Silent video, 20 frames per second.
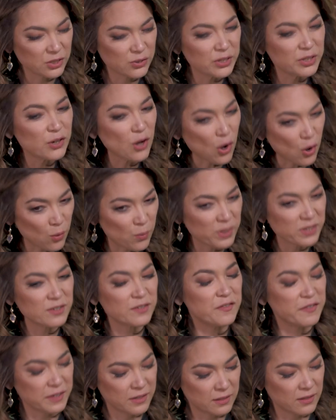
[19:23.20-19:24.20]
You didn't always
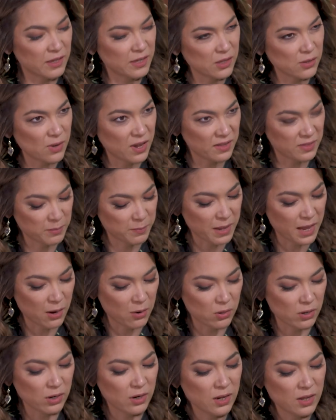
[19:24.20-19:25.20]
feel like you had the
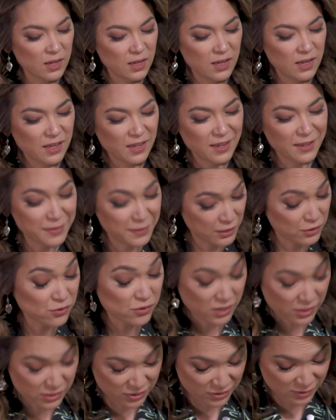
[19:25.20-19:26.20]
power. In the
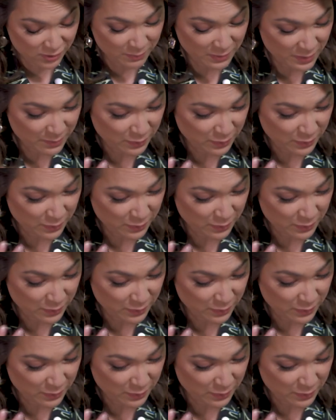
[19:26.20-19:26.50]
introduction to my